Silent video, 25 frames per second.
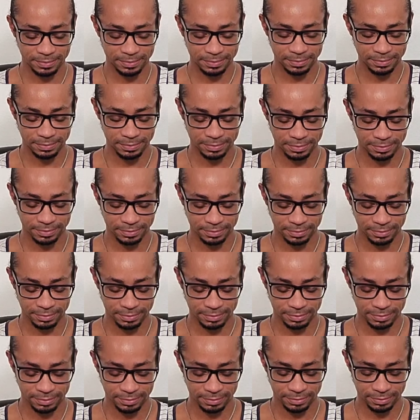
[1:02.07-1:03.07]

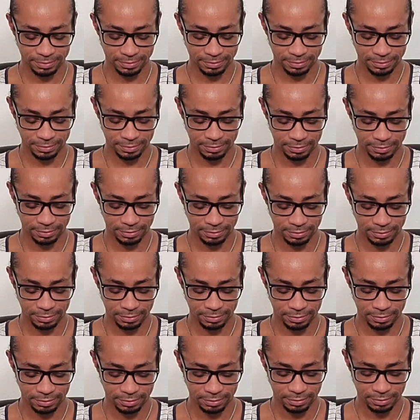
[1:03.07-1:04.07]

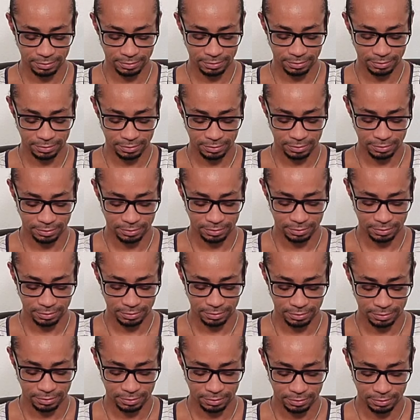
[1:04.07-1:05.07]

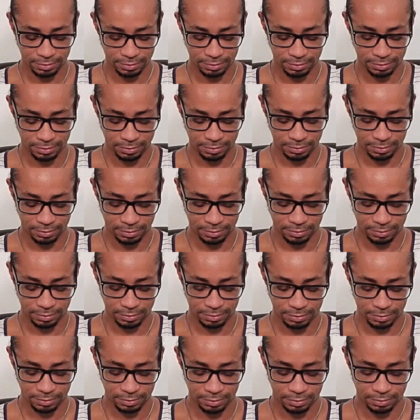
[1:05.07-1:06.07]

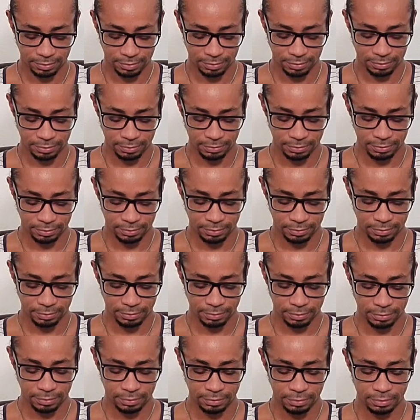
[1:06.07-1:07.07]

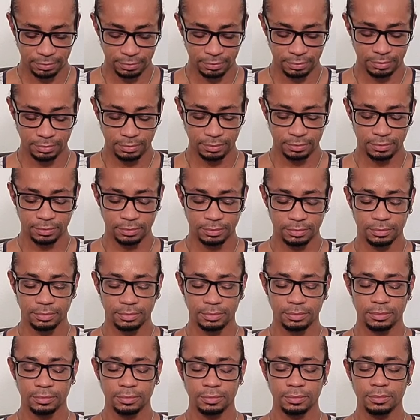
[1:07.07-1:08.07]

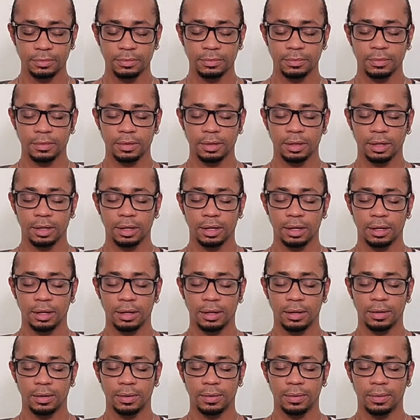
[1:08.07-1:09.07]

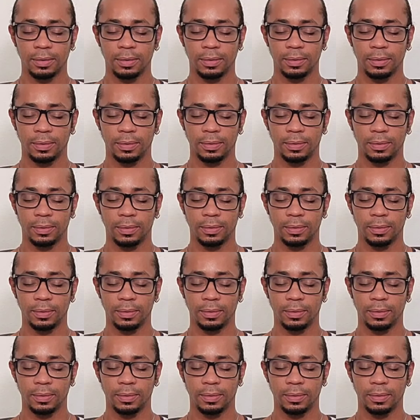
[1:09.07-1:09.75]
(silence)